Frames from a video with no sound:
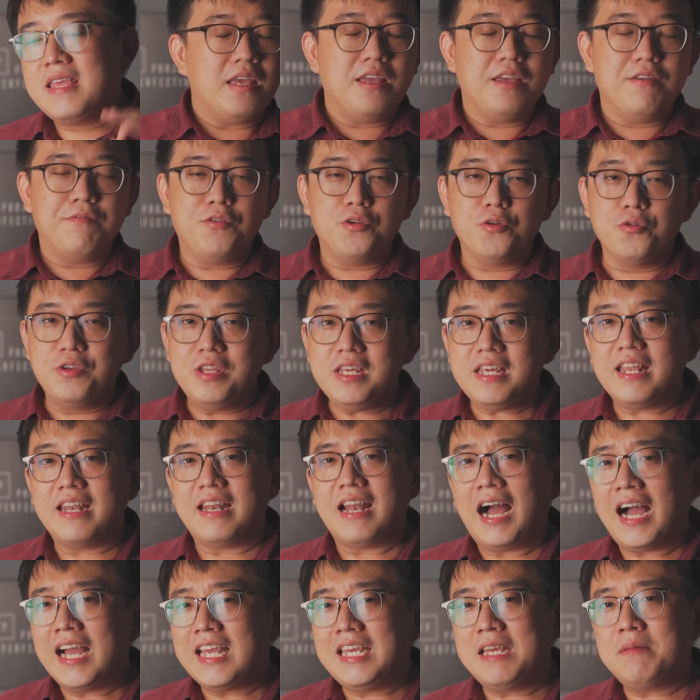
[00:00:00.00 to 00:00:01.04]
If you need an
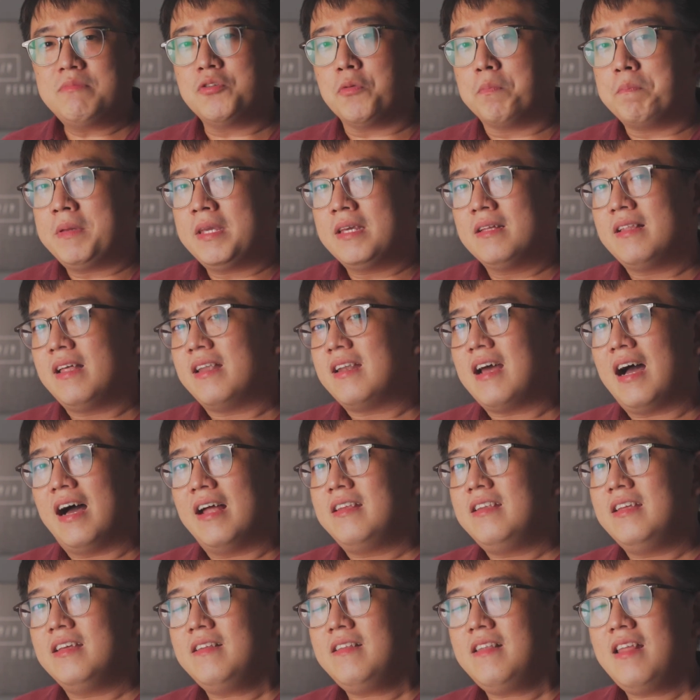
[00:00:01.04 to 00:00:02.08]
IEM to peel an
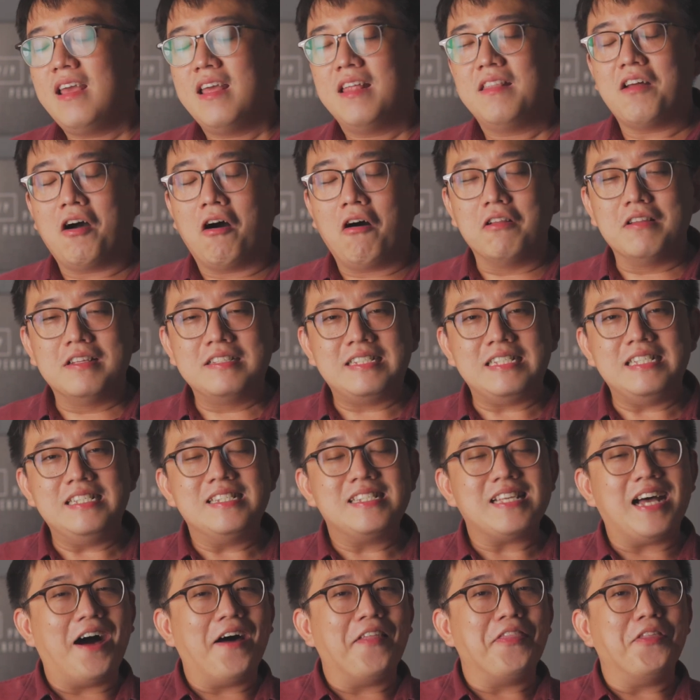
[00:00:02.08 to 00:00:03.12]
onion, the
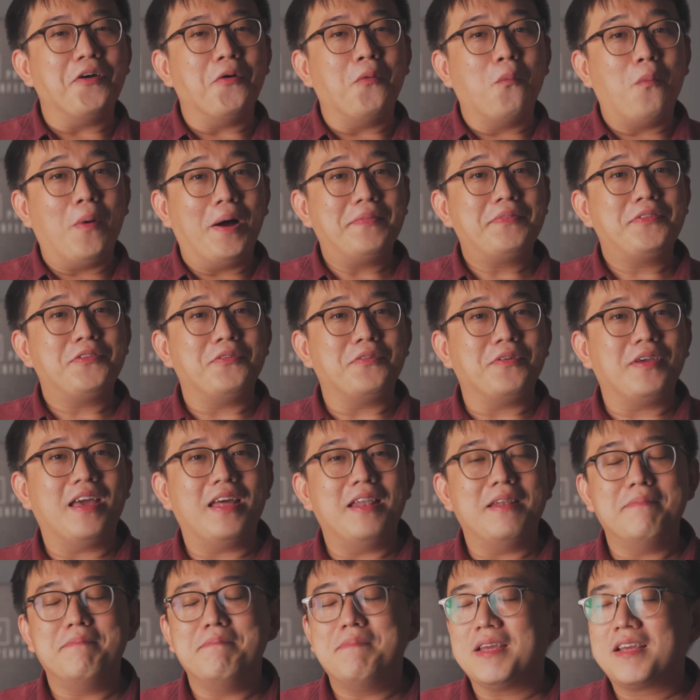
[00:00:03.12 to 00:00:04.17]
Holocenes are the one to
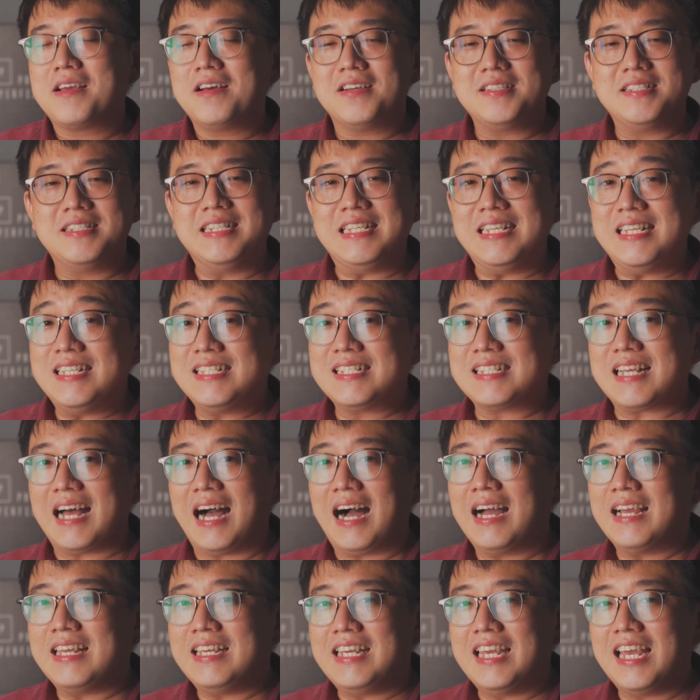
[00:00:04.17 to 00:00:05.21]
get, because these
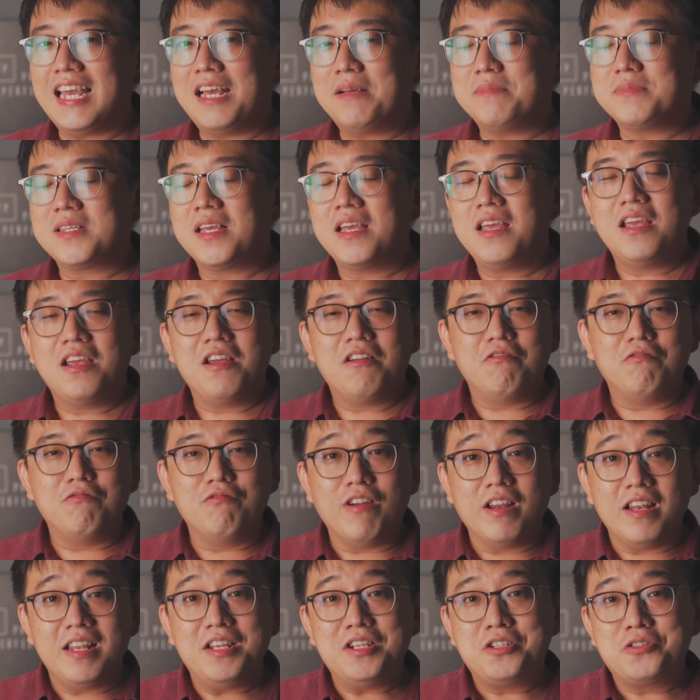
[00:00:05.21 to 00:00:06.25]
IEMs
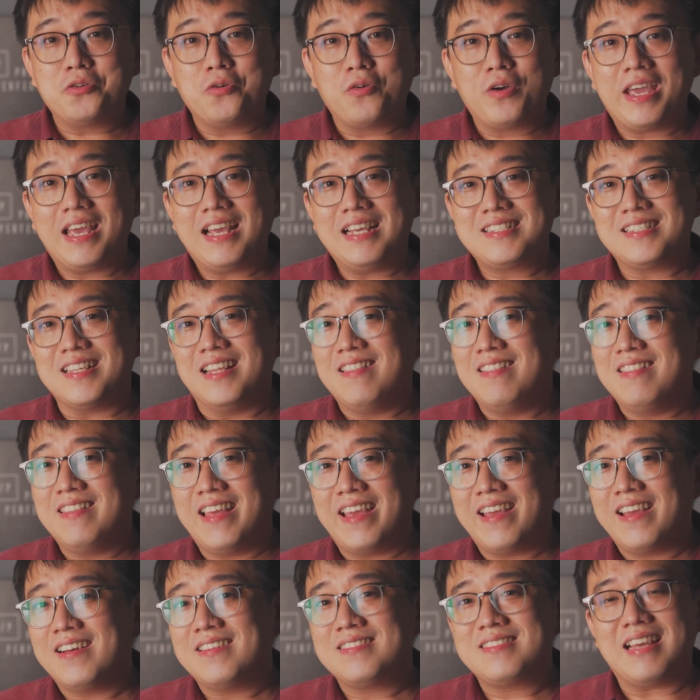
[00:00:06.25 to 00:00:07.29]
really showcase the
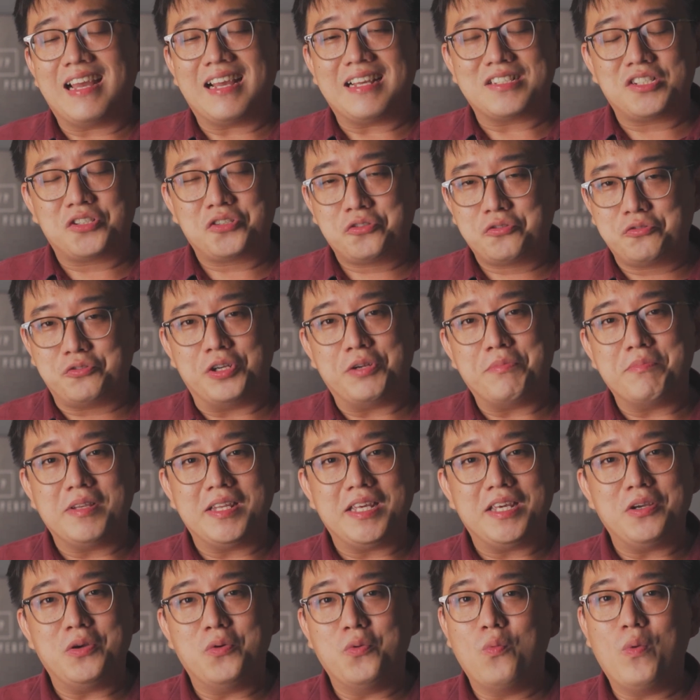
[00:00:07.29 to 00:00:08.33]
layers
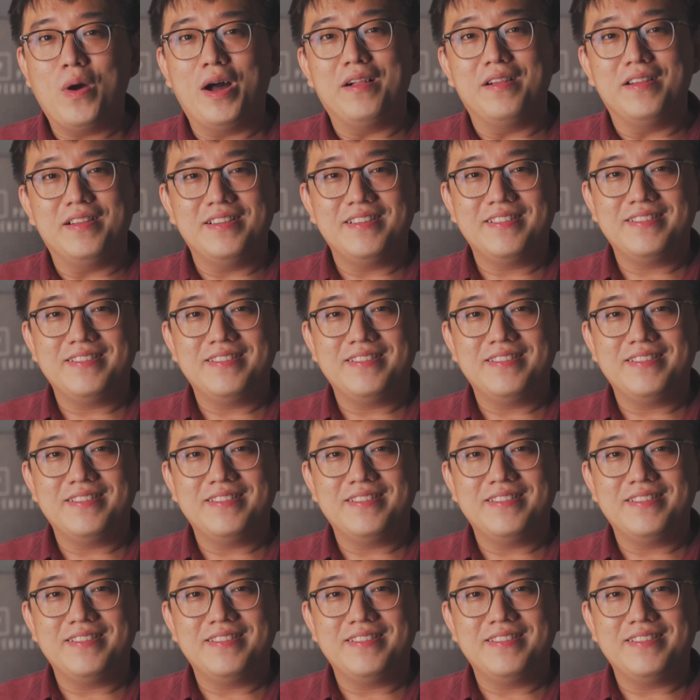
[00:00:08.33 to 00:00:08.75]
extremely well.